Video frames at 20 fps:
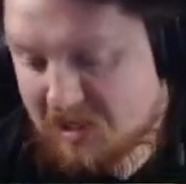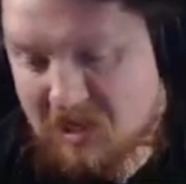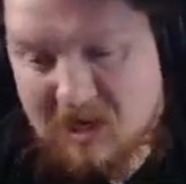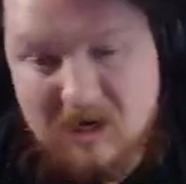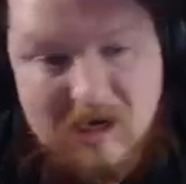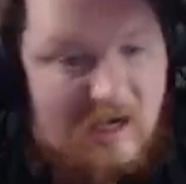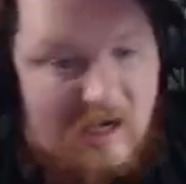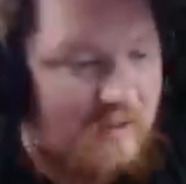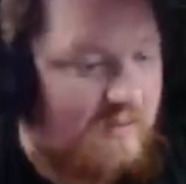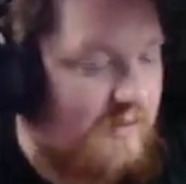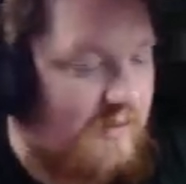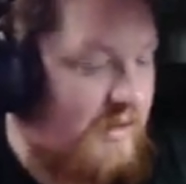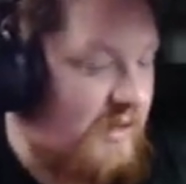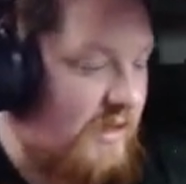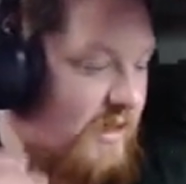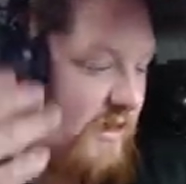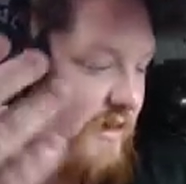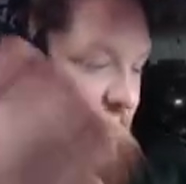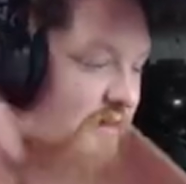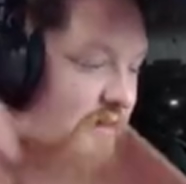and I
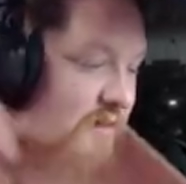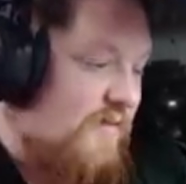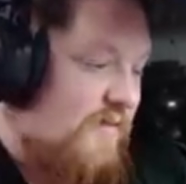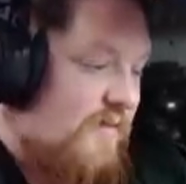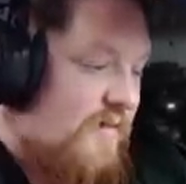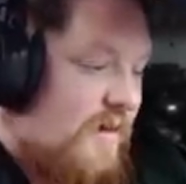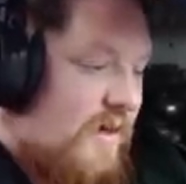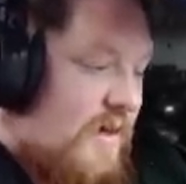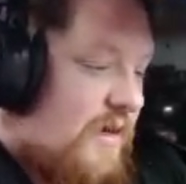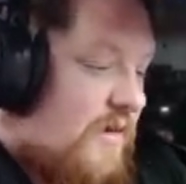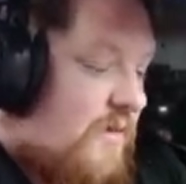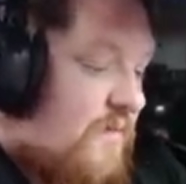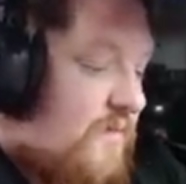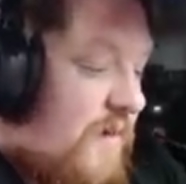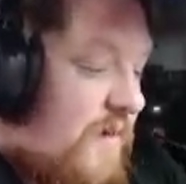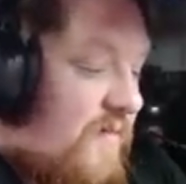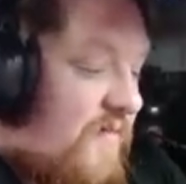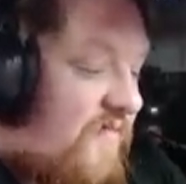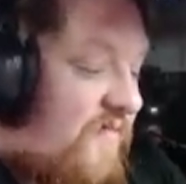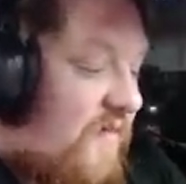believe uh, no,
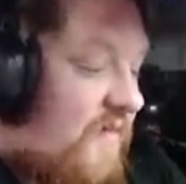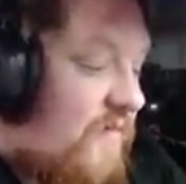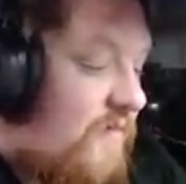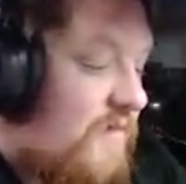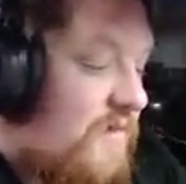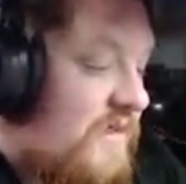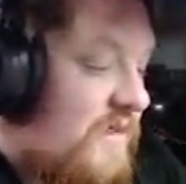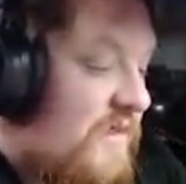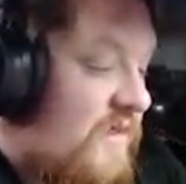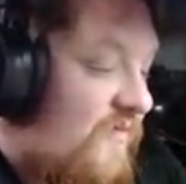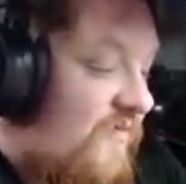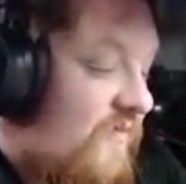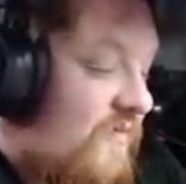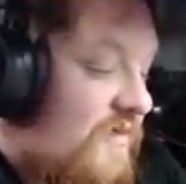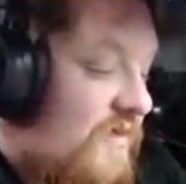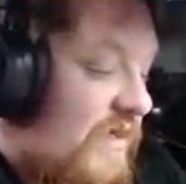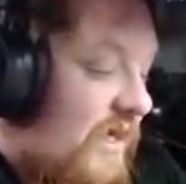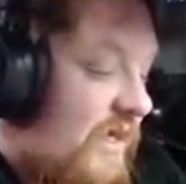maybe Fenrir is a different set.